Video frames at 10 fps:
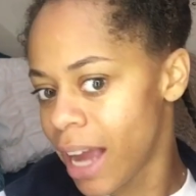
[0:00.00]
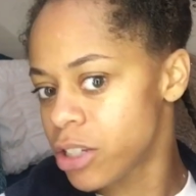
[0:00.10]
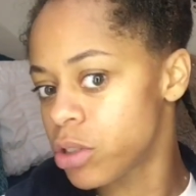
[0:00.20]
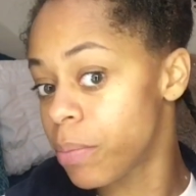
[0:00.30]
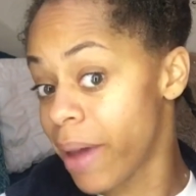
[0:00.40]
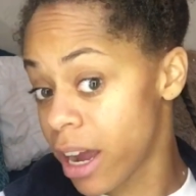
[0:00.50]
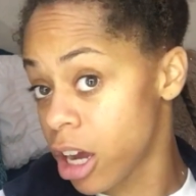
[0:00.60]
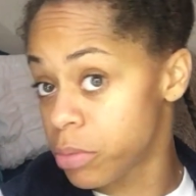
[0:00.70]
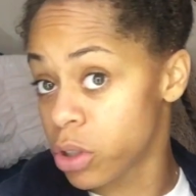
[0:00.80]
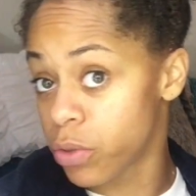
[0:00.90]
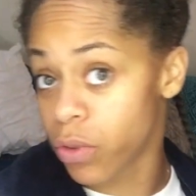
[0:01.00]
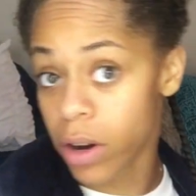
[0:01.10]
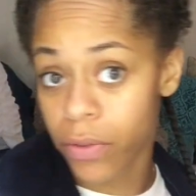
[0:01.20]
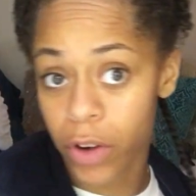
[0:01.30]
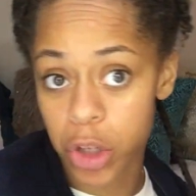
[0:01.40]
I do the back up to the
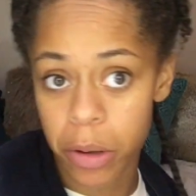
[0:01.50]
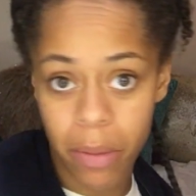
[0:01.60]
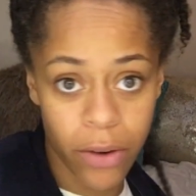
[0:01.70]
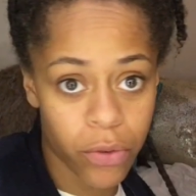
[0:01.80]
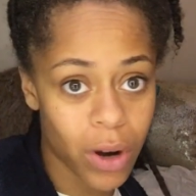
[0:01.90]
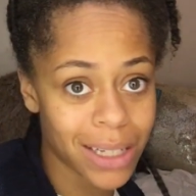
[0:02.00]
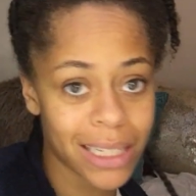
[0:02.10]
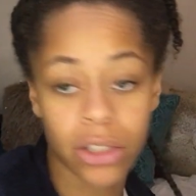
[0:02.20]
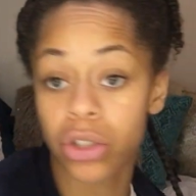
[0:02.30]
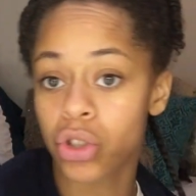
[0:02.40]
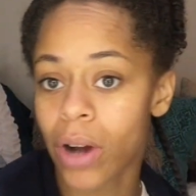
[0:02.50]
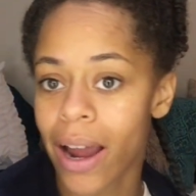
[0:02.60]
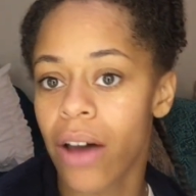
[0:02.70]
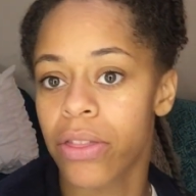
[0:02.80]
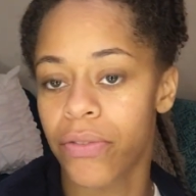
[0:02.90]
front first, but my front tends to
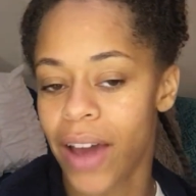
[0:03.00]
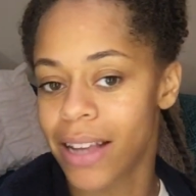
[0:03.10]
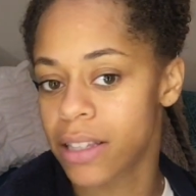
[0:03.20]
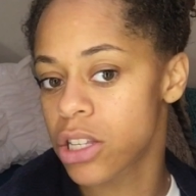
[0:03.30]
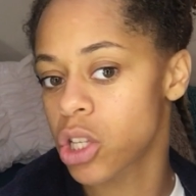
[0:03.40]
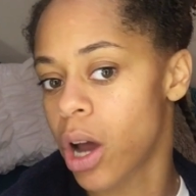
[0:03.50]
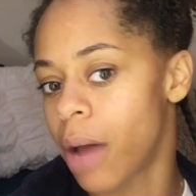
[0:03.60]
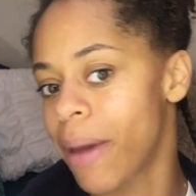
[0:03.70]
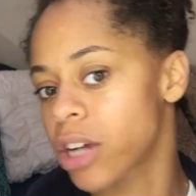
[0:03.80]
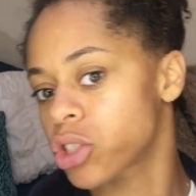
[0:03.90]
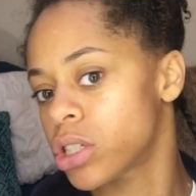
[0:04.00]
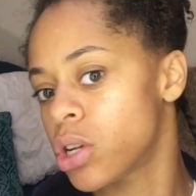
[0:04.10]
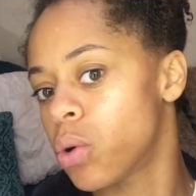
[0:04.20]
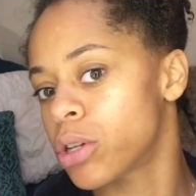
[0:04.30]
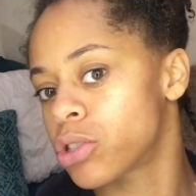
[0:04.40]
dry out the fastest, so I'm actually
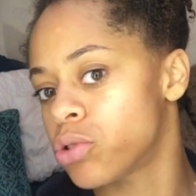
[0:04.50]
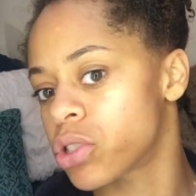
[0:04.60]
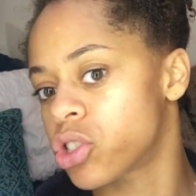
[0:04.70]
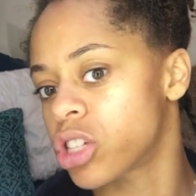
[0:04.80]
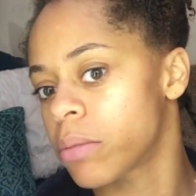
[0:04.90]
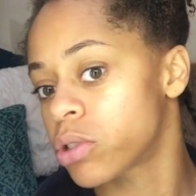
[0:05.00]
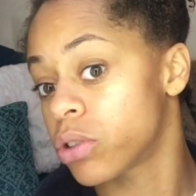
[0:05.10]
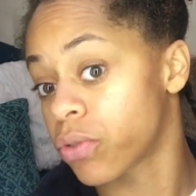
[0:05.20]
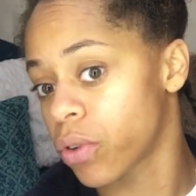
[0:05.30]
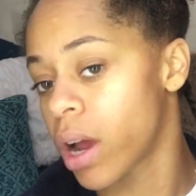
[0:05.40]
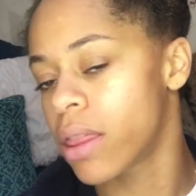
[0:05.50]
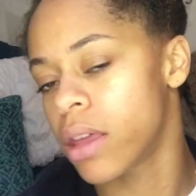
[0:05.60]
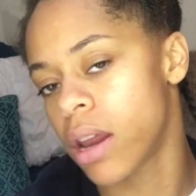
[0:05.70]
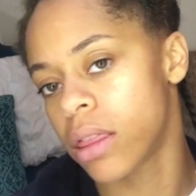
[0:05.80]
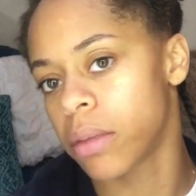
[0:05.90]
going to just jump to the front and
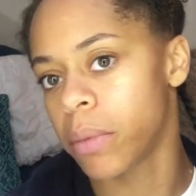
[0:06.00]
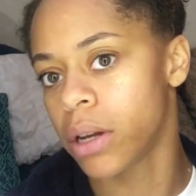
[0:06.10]
then hit the